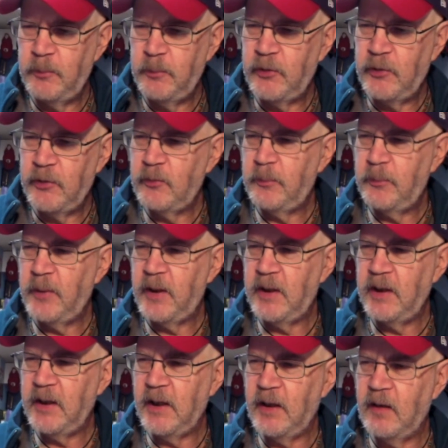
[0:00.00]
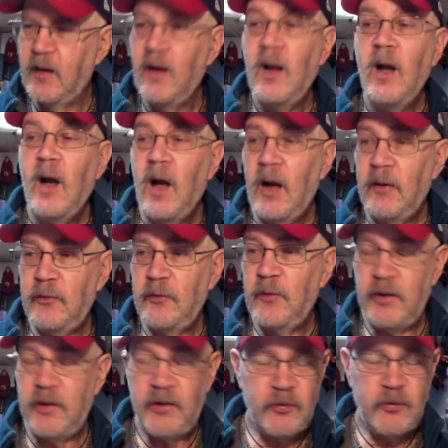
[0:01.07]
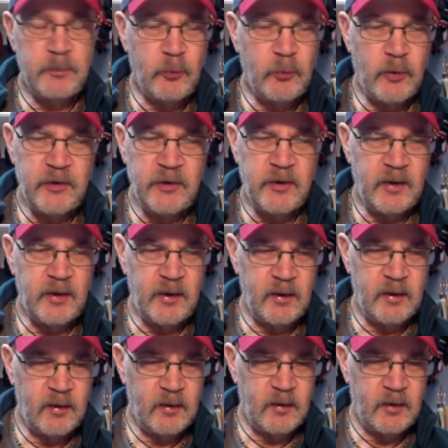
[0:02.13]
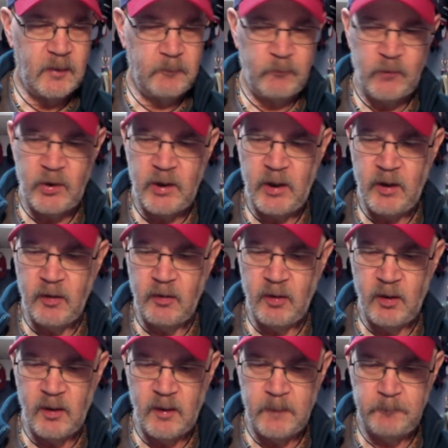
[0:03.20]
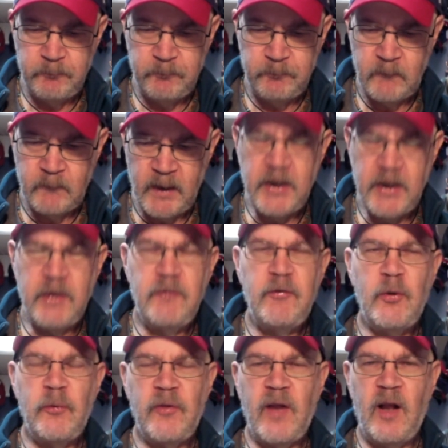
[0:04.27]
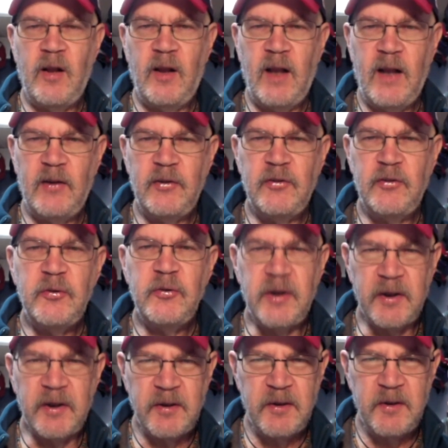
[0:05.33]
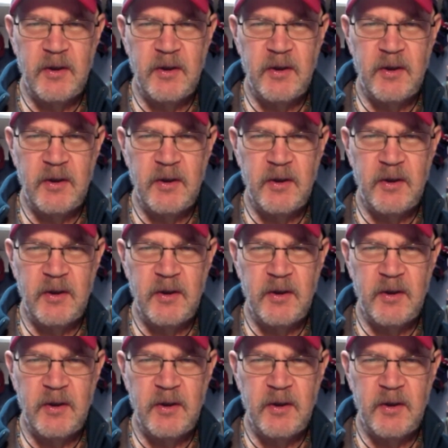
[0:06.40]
participating in. I was very disappointed to hear an interview with Alan Tudyk,